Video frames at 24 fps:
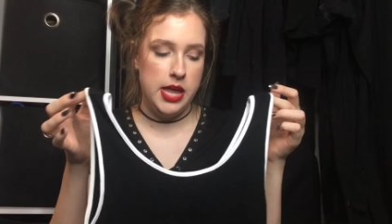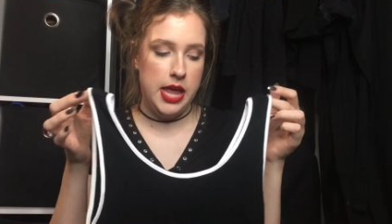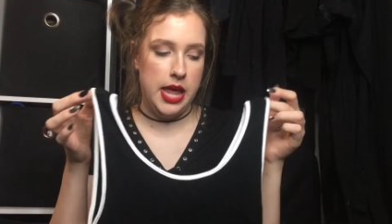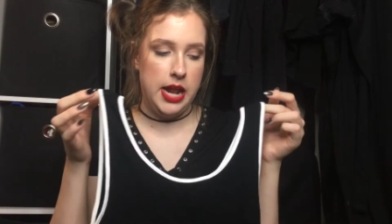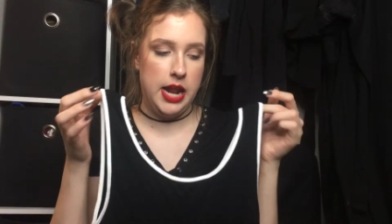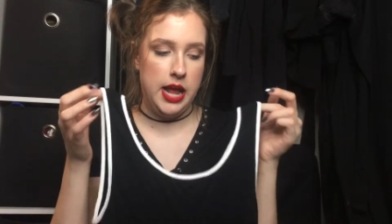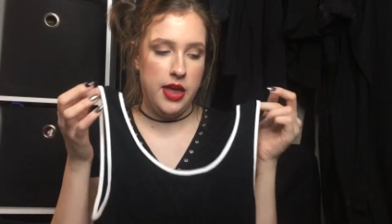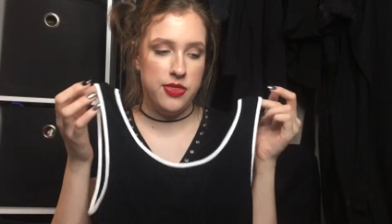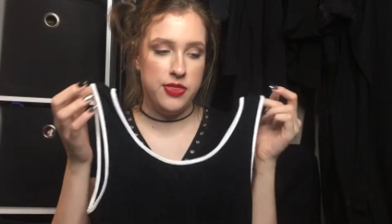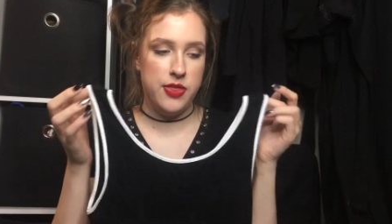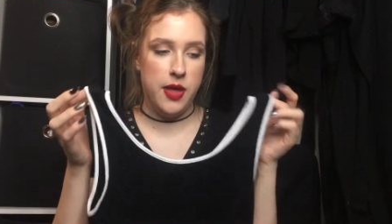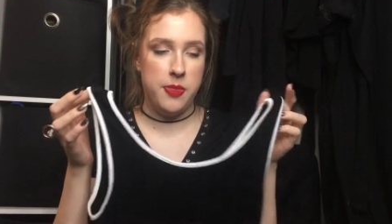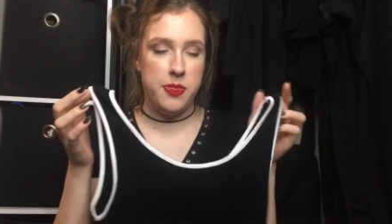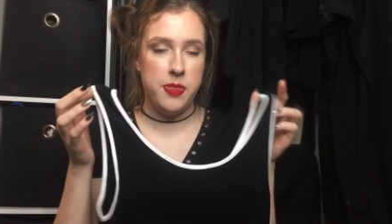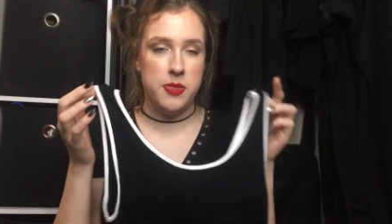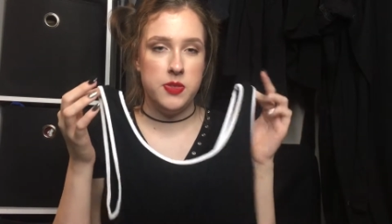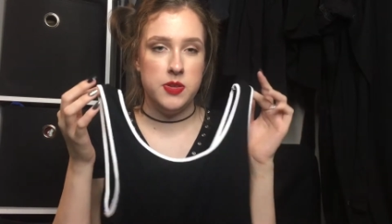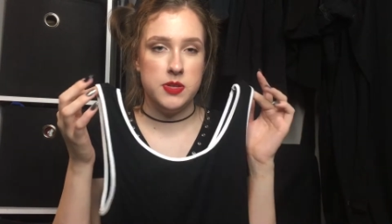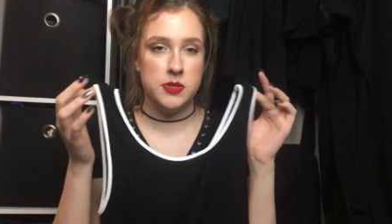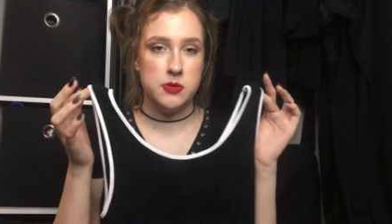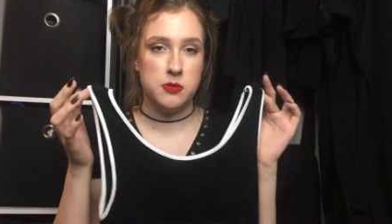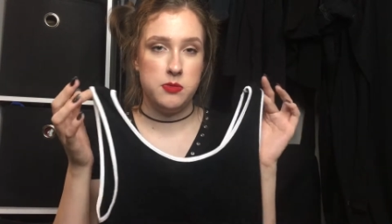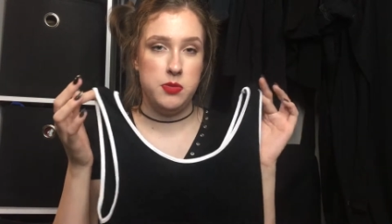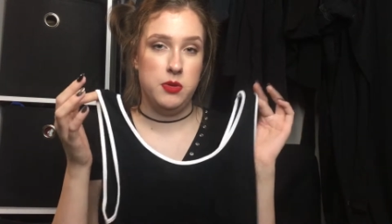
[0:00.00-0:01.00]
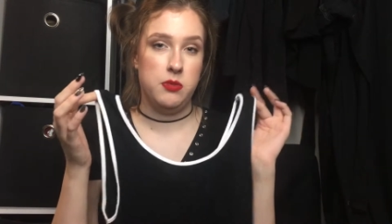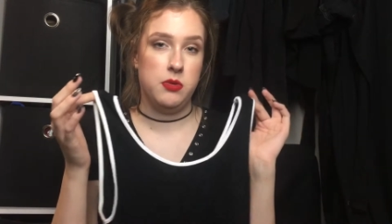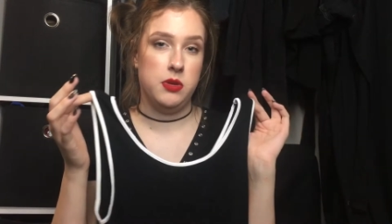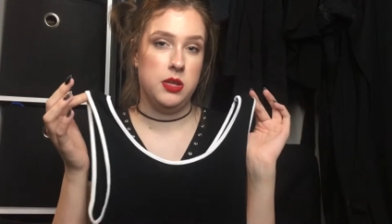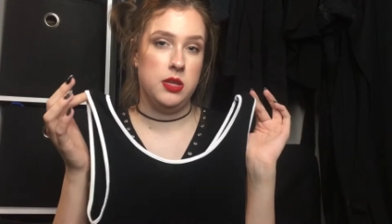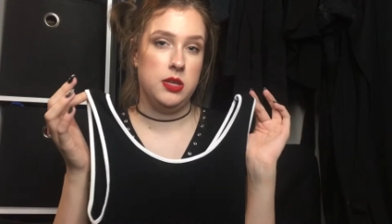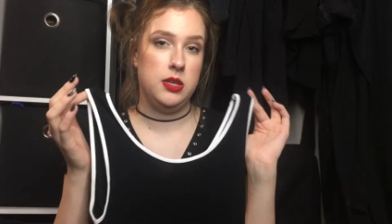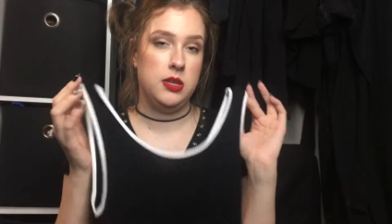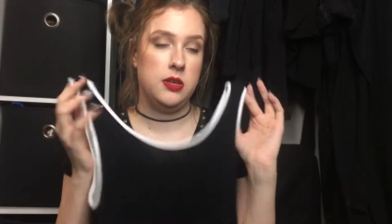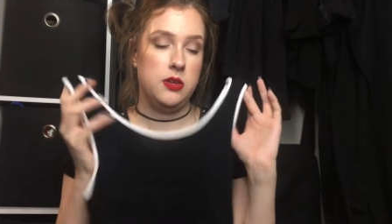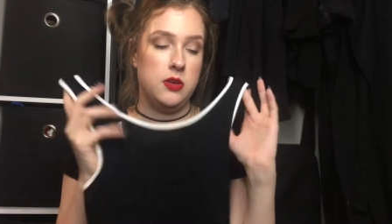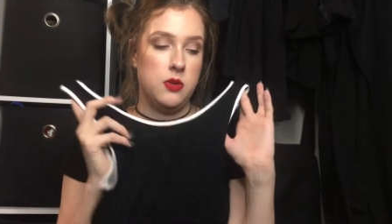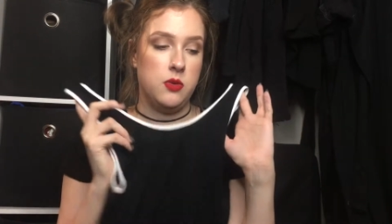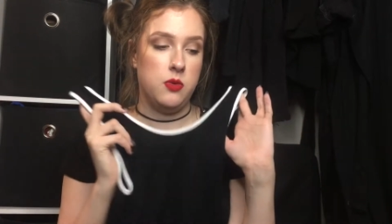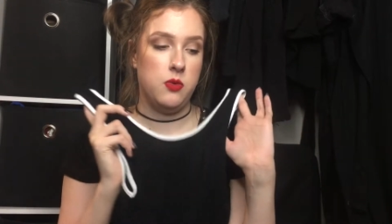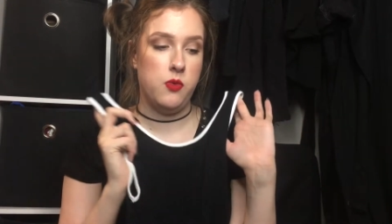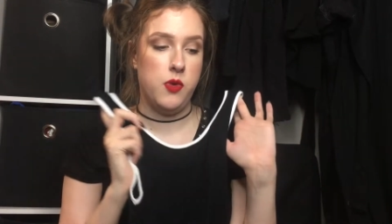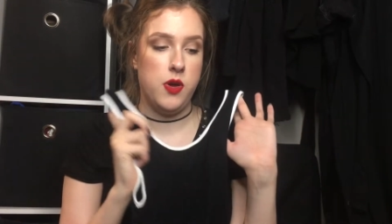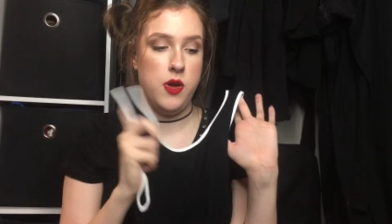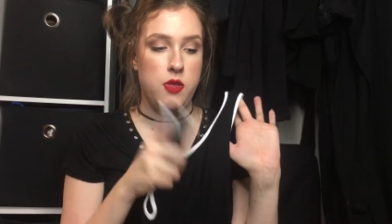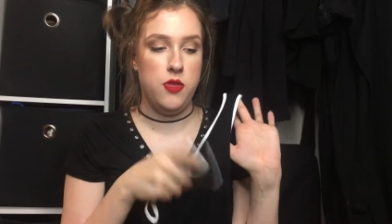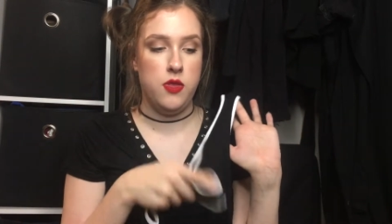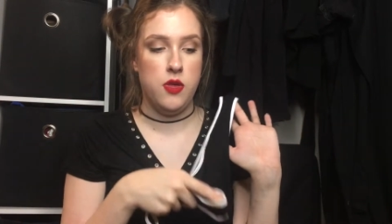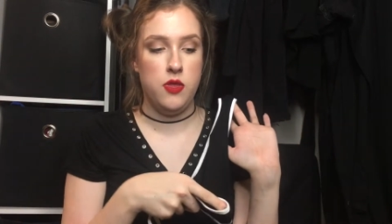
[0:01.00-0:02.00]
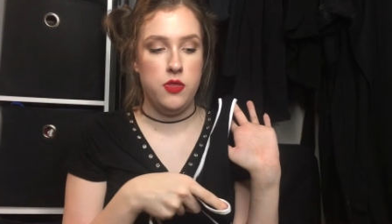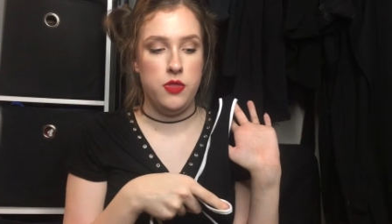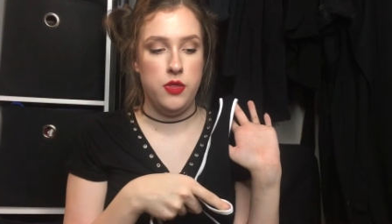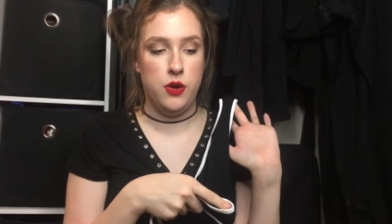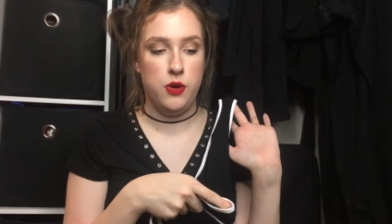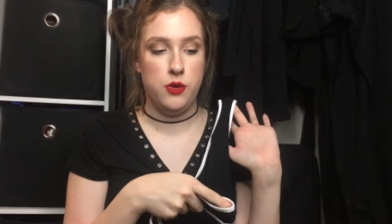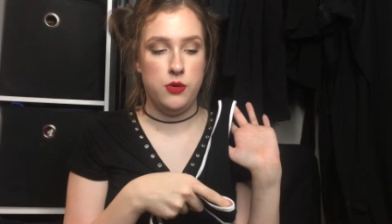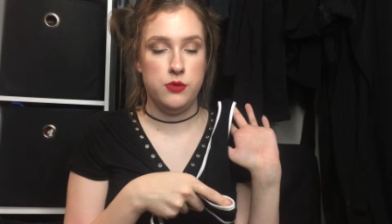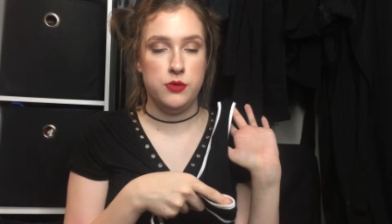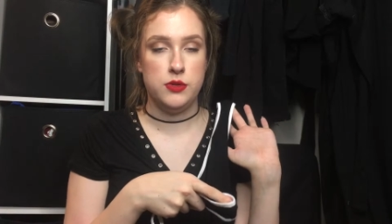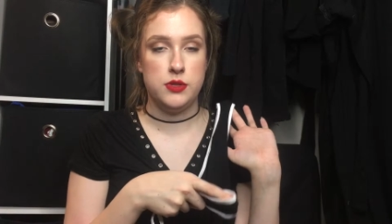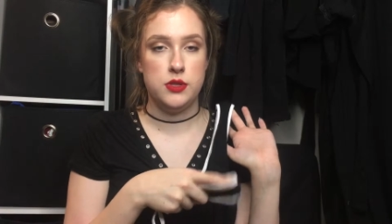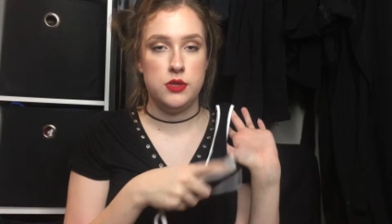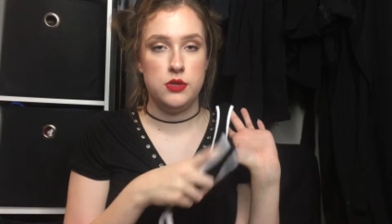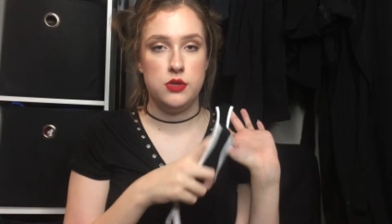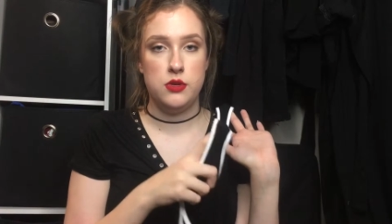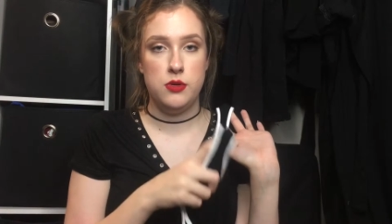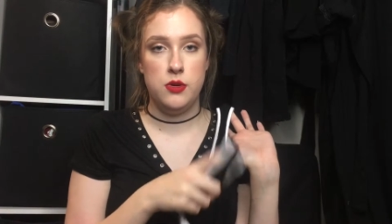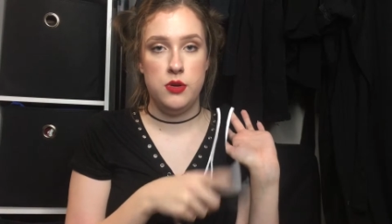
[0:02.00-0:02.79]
and I thought that this would be really cute with those